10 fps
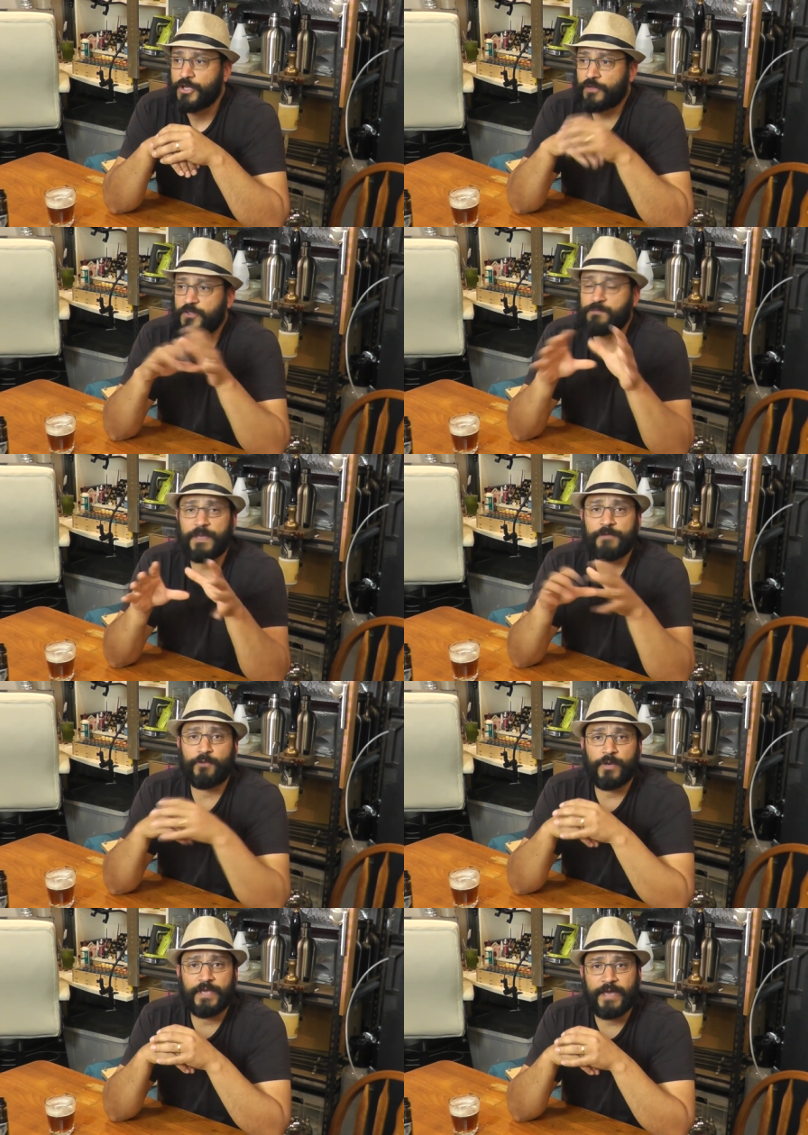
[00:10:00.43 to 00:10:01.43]
you know there's big
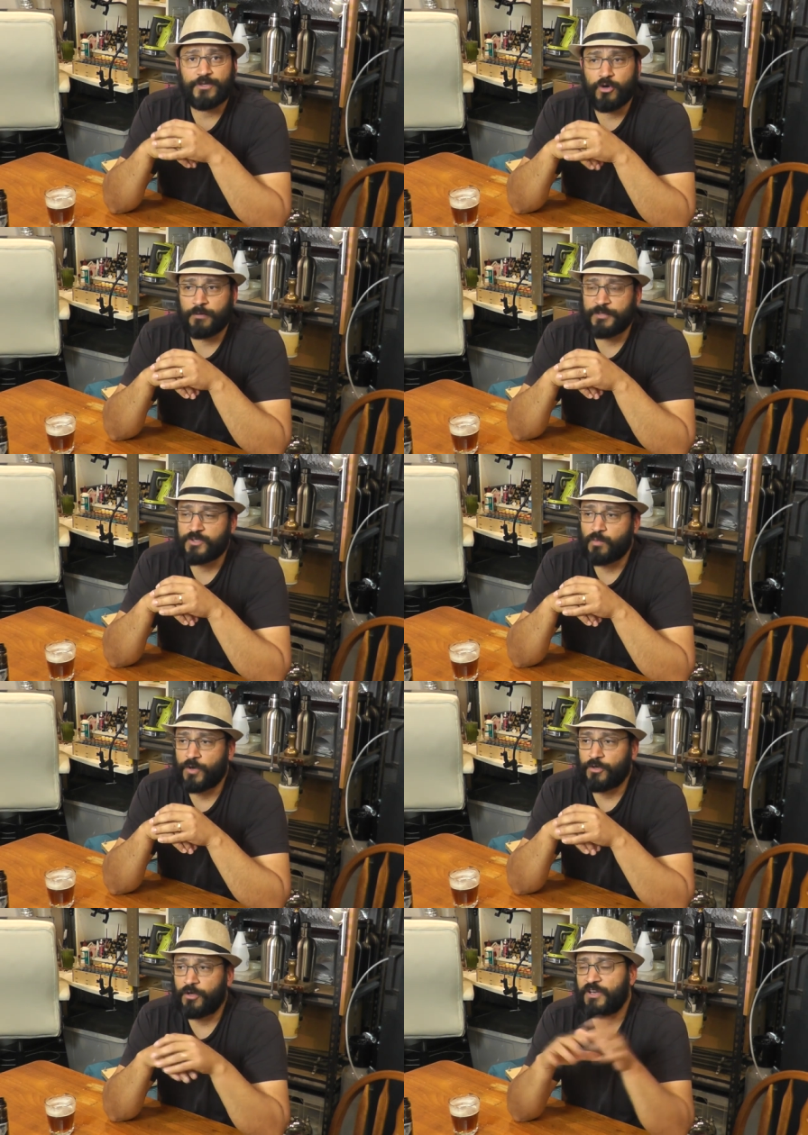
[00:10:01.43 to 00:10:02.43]
40k tournaments and
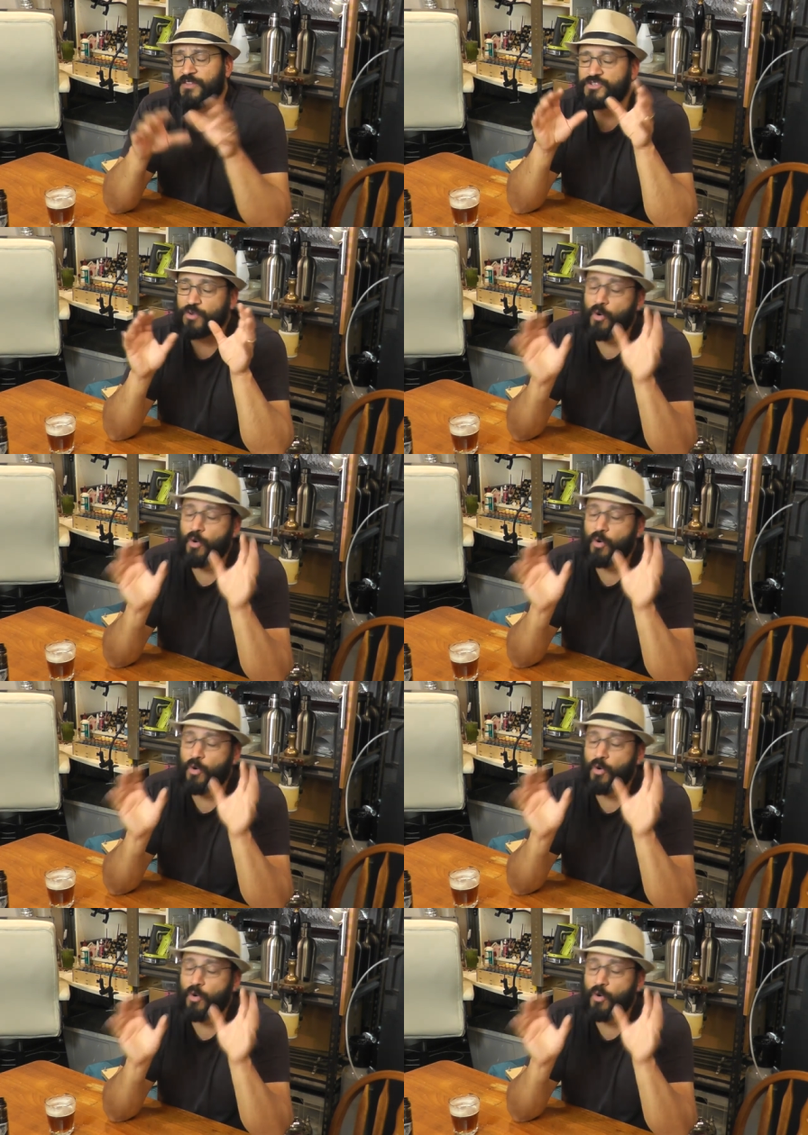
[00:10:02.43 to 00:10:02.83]
whatnot and, you know there's